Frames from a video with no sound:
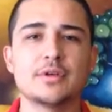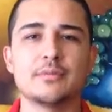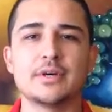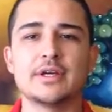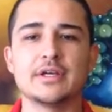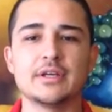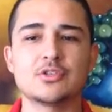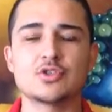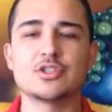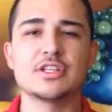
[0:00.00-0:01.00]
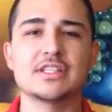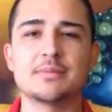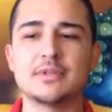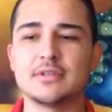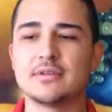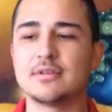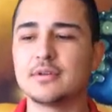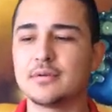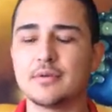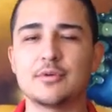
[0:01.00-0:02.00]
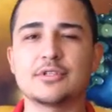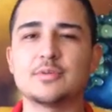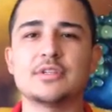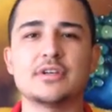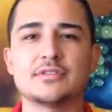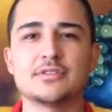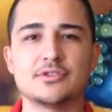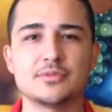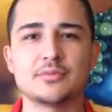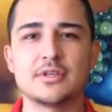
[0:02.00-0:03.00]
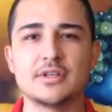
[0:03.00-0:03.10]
by socially accepting a person with Down syndrome,